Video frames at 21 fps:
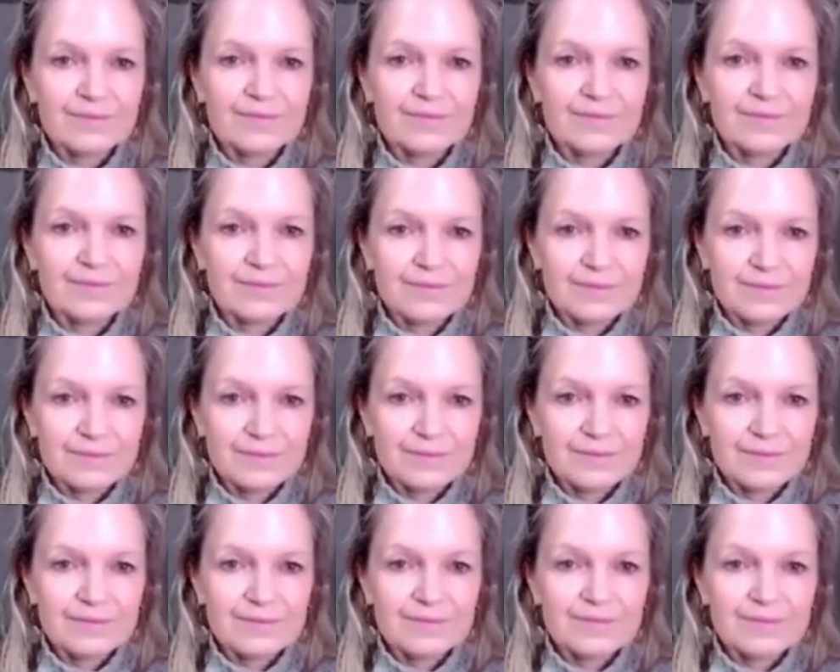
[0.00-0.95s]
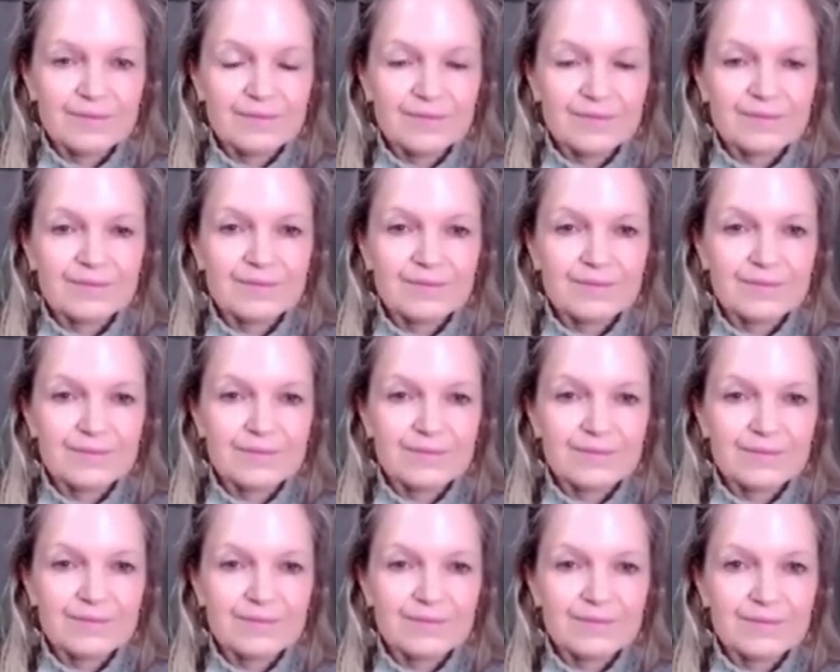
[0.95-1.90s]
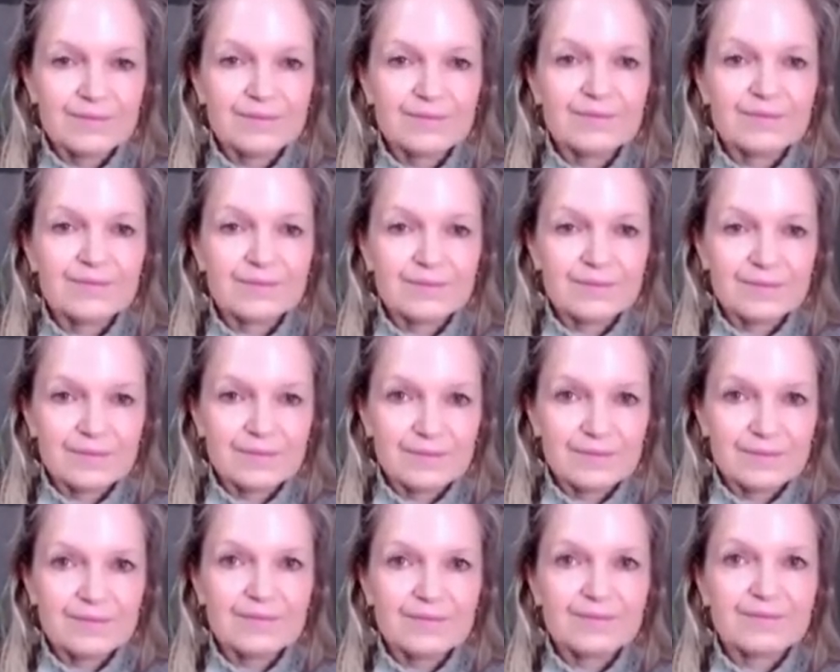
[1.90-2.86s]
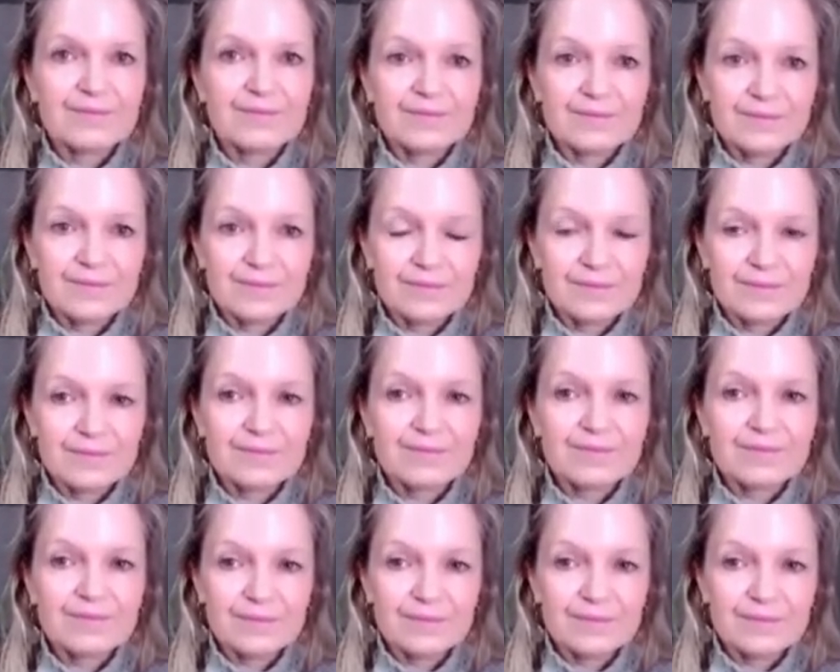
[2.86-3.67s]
(not speaking)